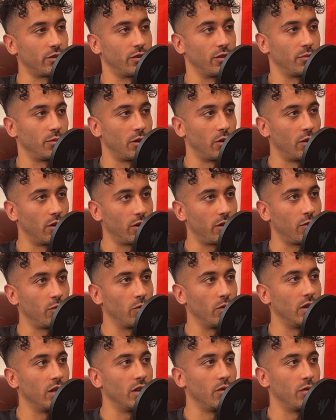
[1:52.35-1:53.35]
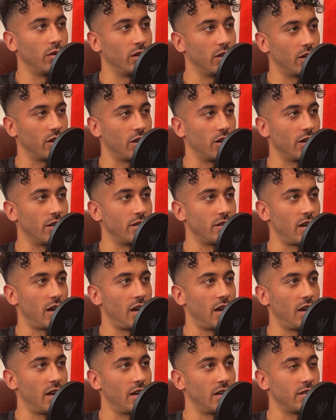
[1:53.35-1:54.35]
they're looking really really good,
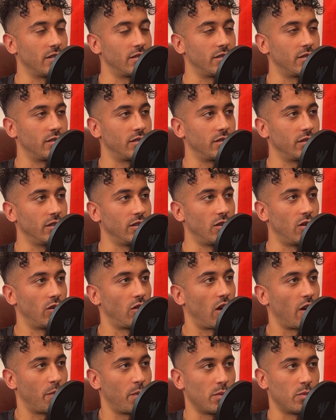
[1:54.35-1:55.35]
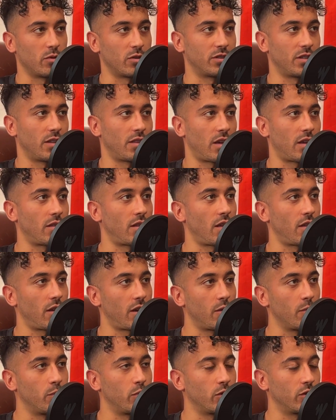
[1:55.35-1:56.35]
and a lot of people are saying that they
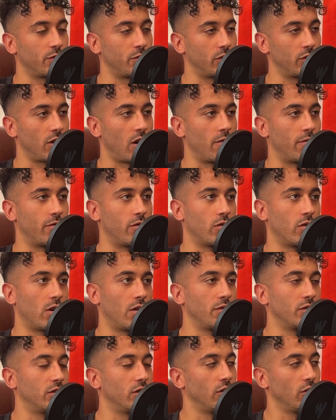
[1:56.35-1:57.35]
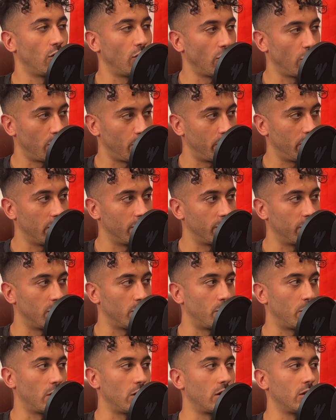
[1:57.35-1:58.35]
can push for top four. Obviously, no European
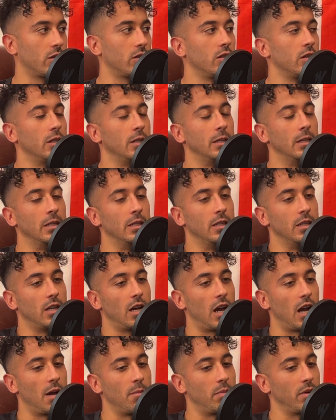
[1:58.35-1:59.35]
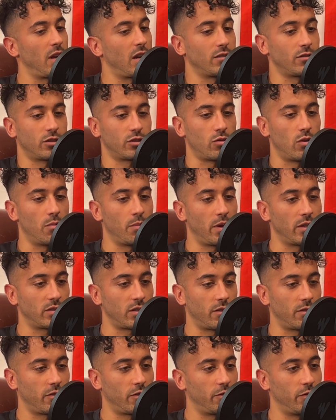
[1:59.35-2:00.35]
football, but yeah, just going based
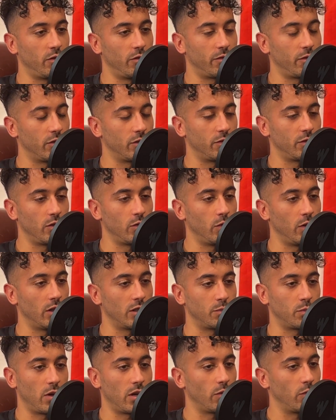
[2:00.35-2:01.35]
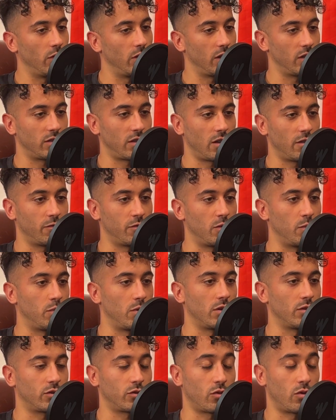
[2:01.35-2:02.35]
off of the first few weeks, playing really exciting
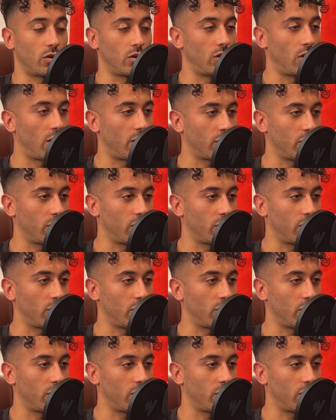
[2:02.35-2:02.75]
football, scoring a lot of